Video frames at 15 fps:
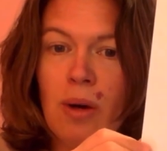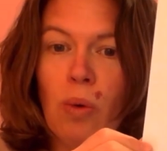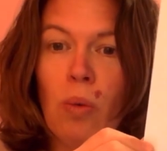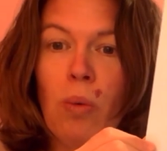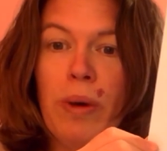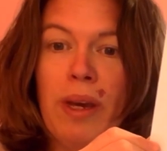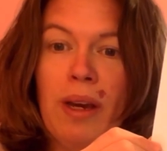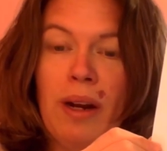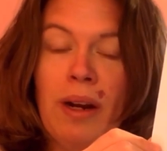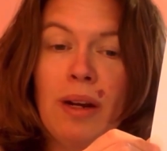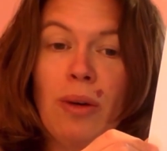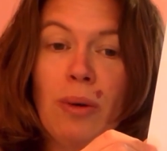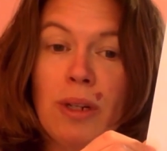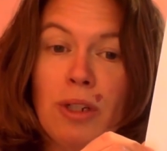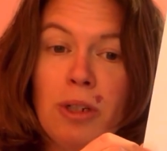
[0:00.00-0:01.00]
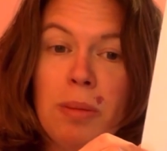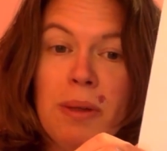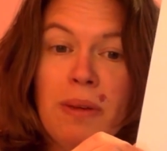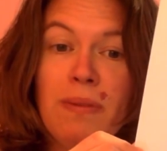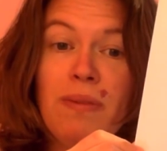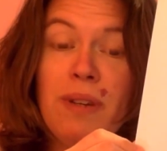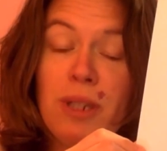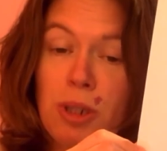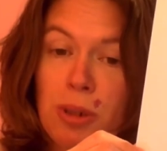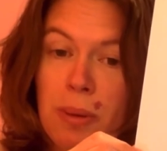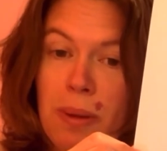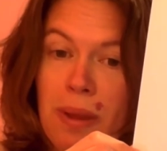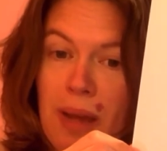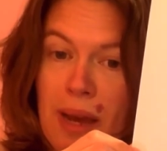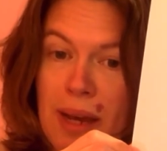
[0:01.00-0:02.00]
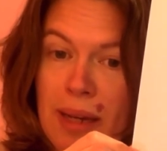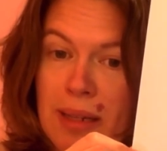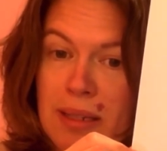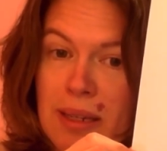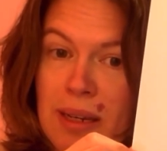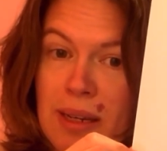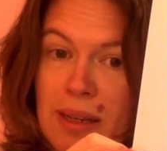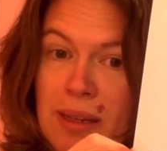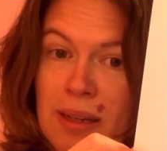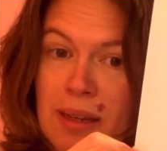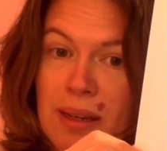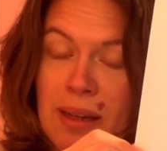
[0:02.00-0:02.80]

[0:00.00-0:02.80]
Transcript: We are going to be visualizing